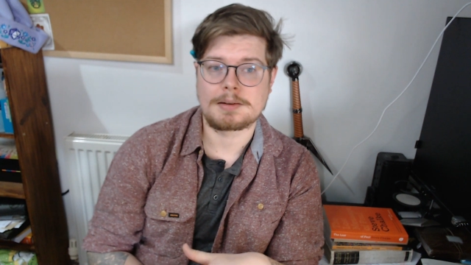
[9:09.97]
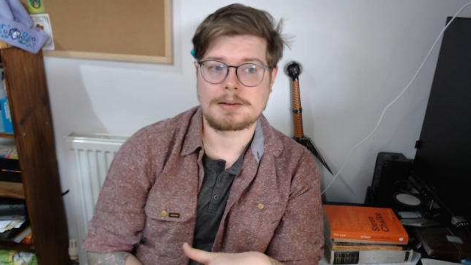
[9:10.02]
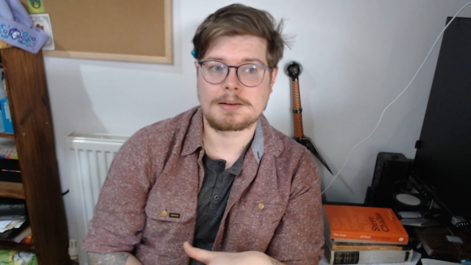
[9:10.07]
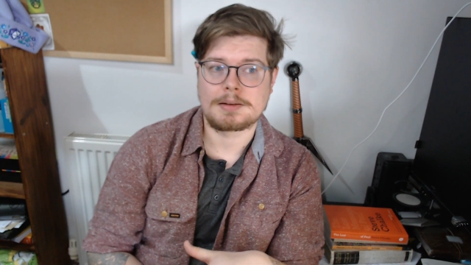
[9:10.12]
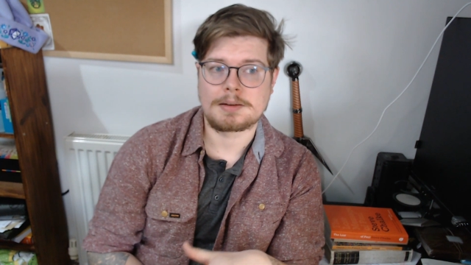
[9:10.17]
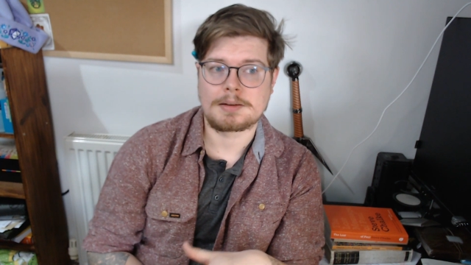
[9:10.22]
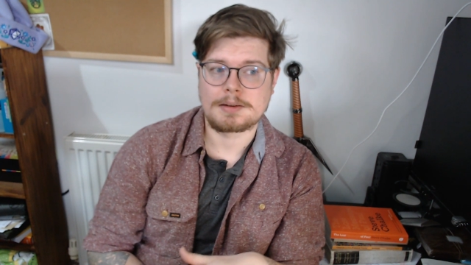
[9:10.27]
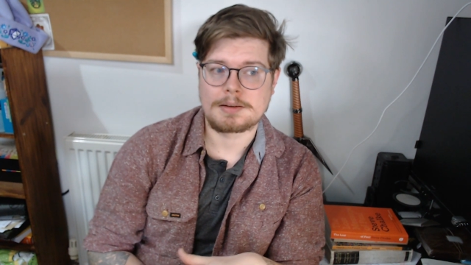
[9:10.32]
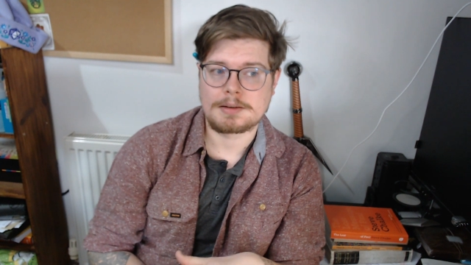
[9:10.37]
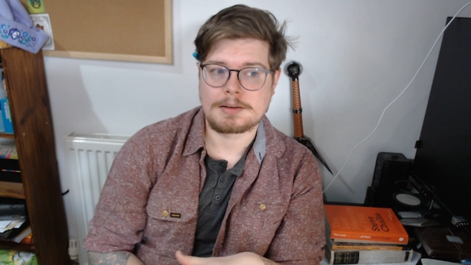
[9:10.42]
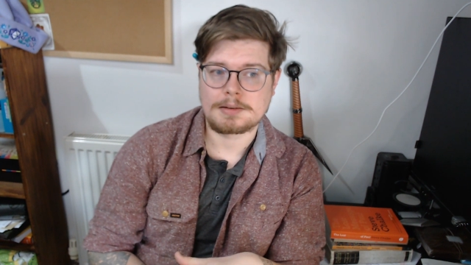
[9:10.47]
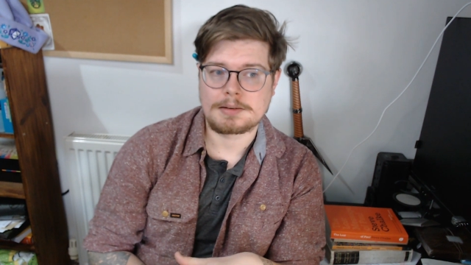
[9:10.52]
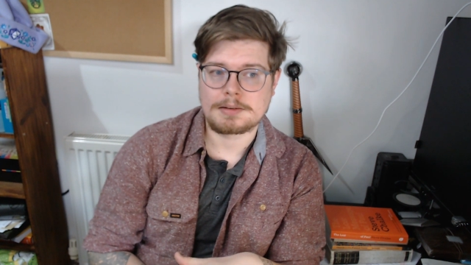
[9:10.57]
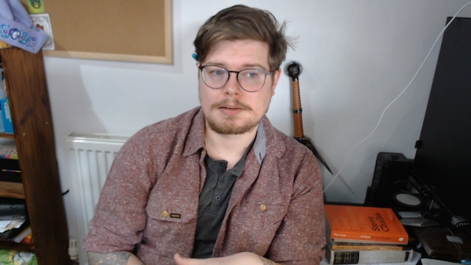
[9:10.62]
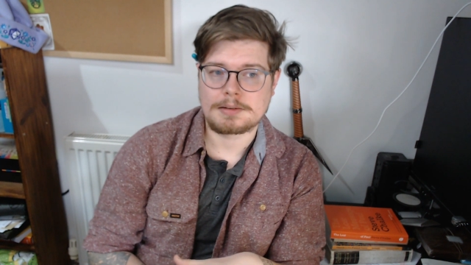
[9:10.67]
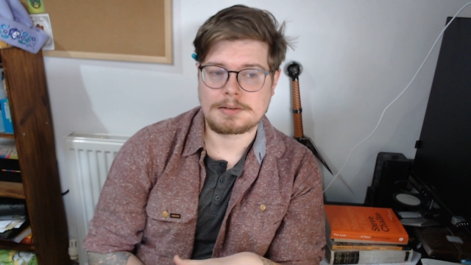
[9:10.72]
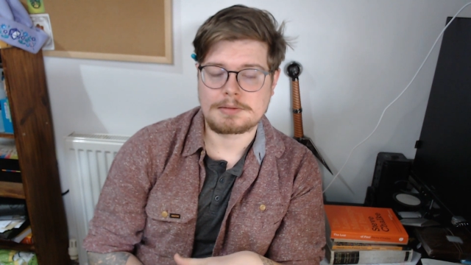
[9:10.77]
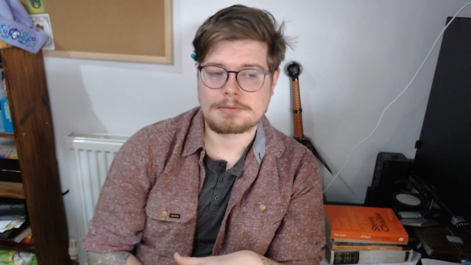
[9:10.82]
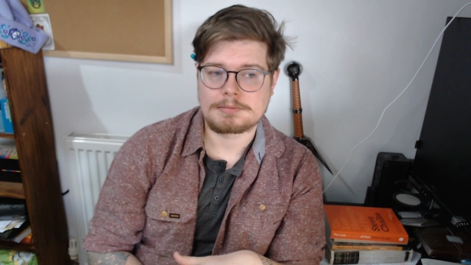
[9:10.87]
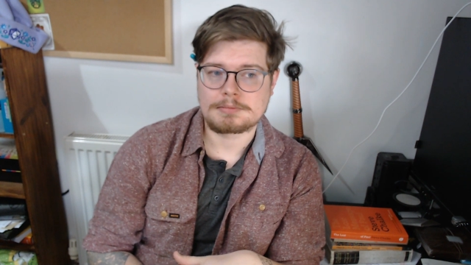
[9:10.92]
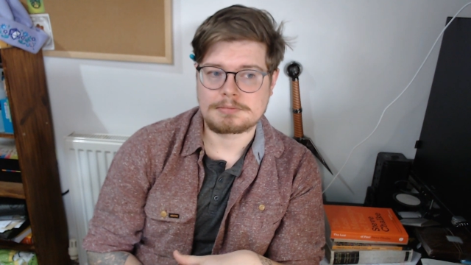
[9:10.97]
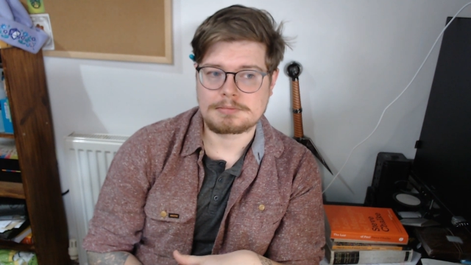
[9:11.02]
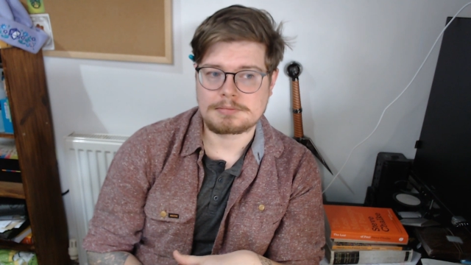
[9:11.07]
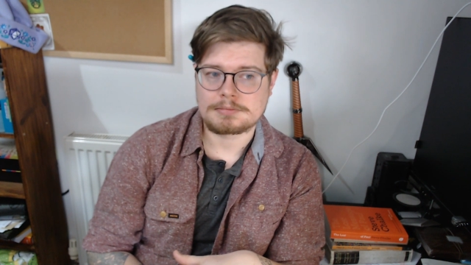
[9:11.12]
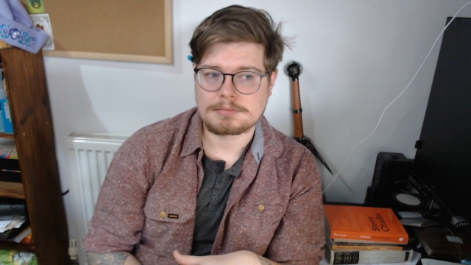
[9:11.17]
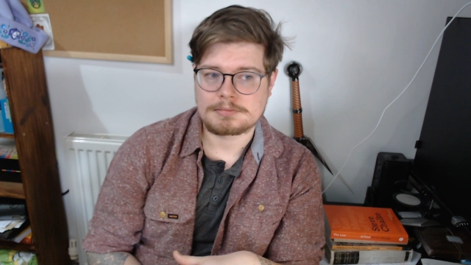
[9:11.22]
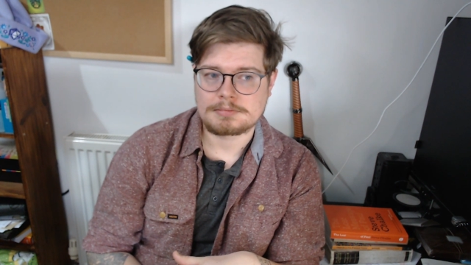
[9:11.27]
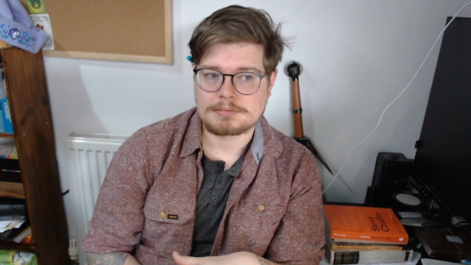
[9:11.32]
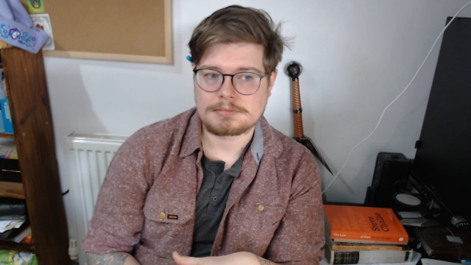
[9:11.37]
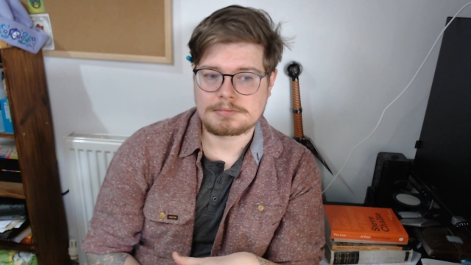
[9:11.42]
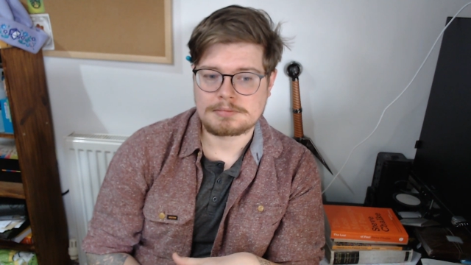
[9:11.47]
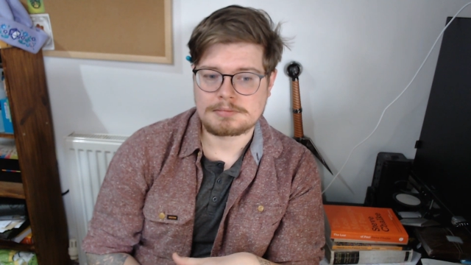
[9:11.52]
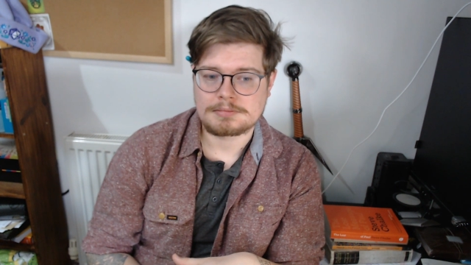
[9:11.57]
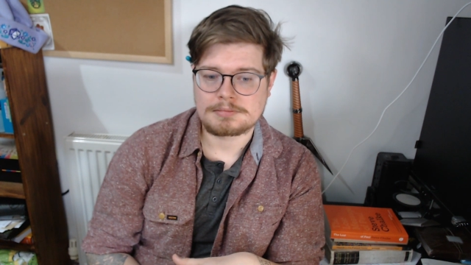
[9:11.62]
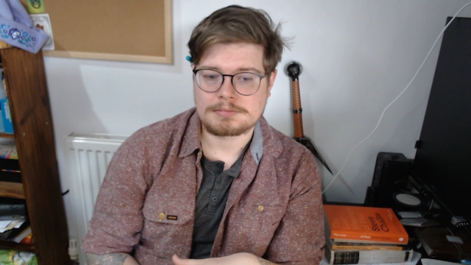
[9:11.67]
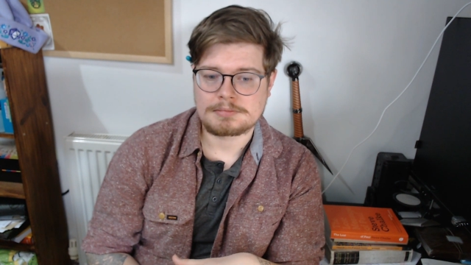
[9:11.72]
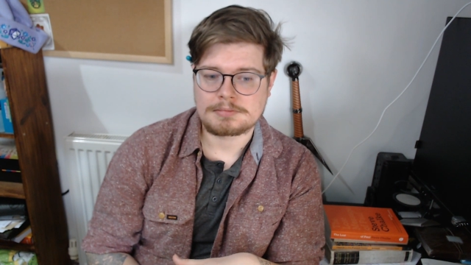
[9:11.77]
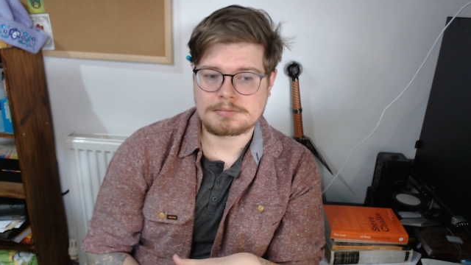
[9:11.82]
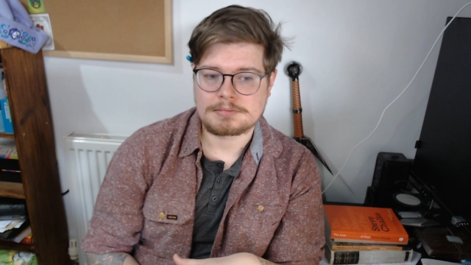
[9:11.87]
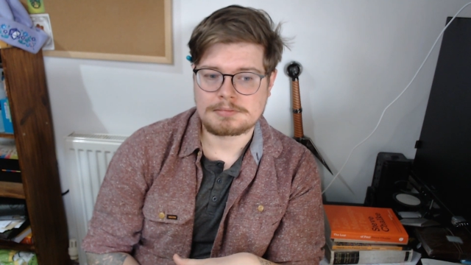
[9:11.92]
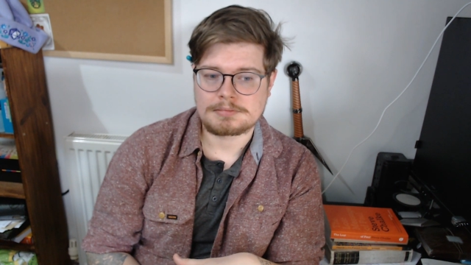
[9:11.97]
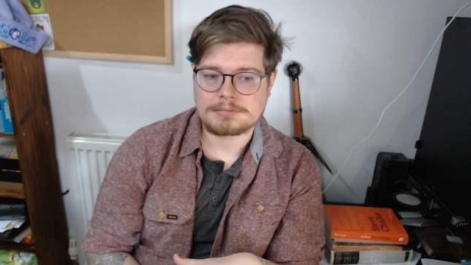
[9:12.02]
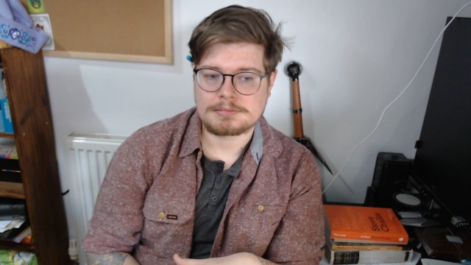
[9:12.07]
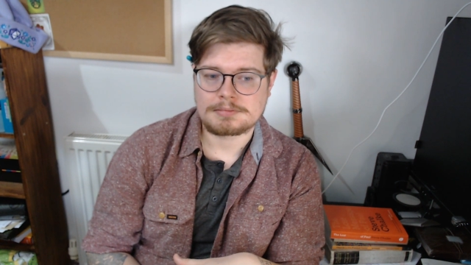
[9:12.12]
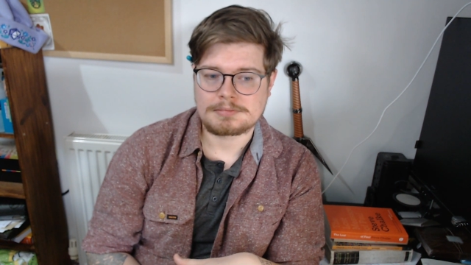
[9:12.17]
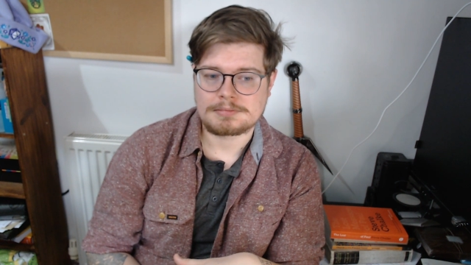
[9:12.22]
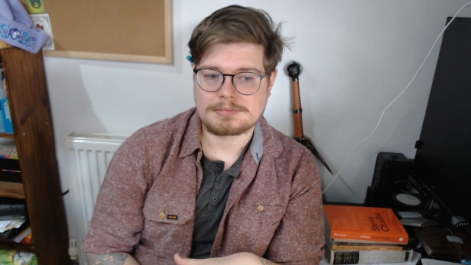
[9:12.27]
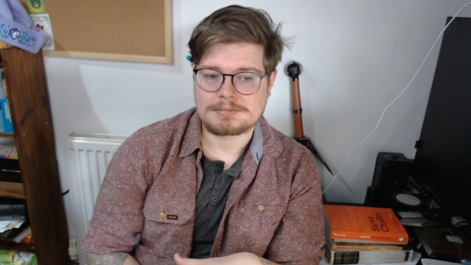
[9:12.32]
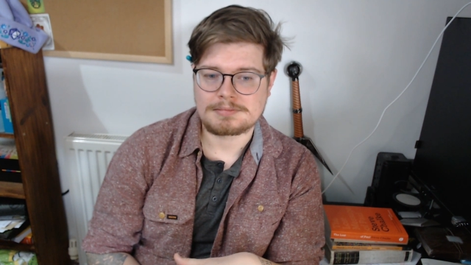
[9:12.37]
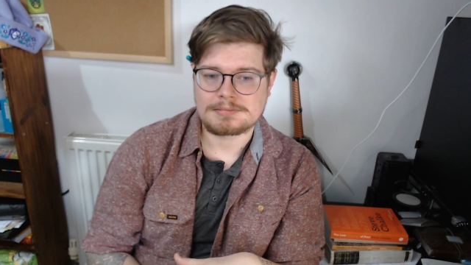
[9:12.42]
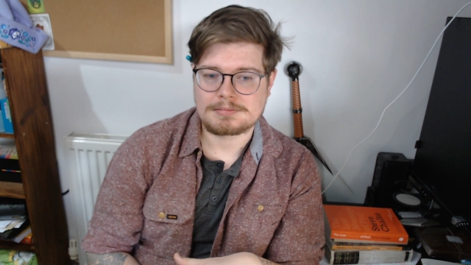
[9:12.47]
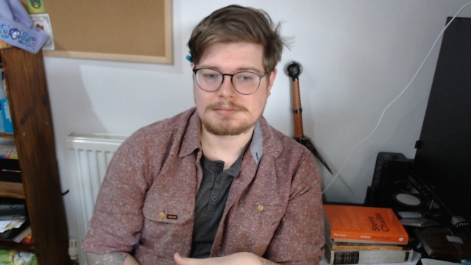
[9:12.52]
(silence)